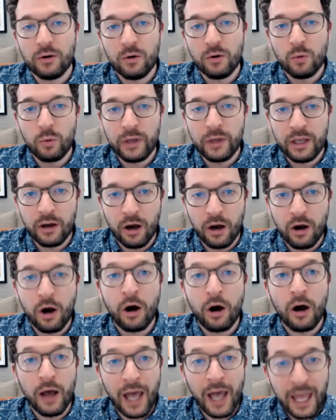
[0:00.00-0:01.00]
we
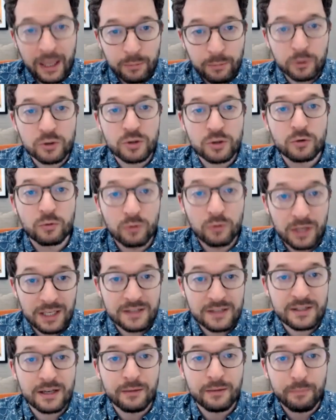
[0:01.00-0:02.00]
are able to
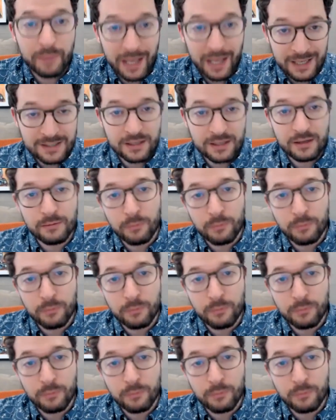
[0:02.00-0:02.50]
reason better